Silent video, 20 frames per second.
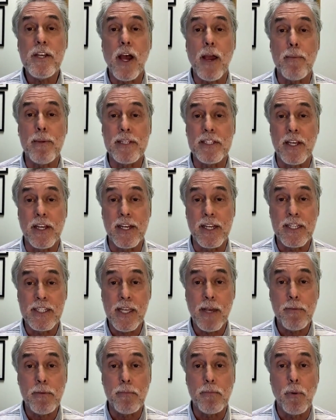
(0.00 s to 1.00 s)
time is
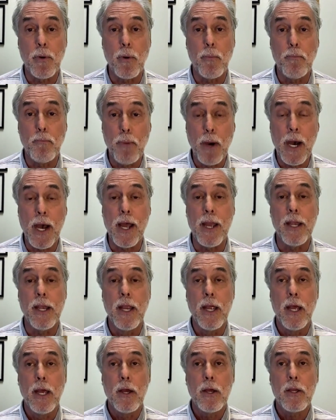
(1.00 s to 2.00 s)
unacceptable, but
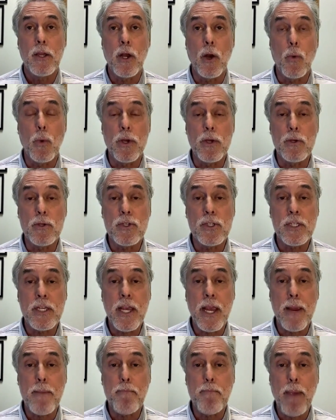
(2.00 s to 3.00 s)
you know, when you
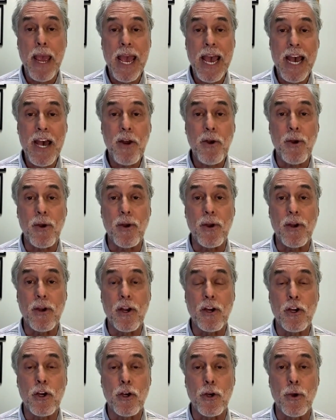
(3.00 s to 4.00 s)
see a pattern
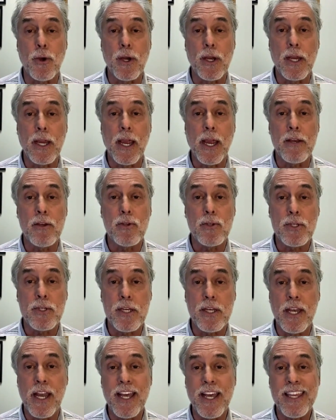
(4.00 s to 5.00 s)
occurring and you see
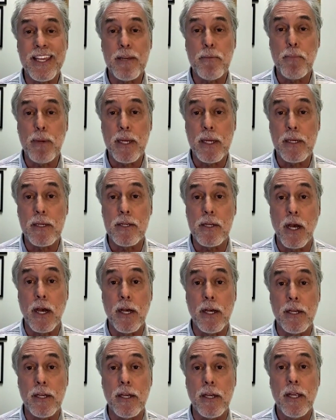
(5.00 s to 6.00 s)
nothing being
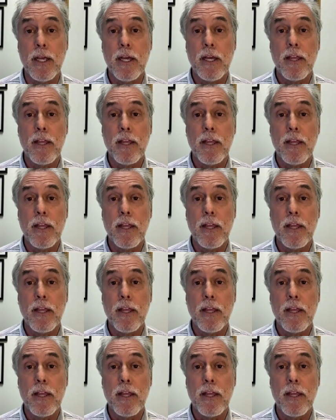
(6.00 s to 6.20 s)
done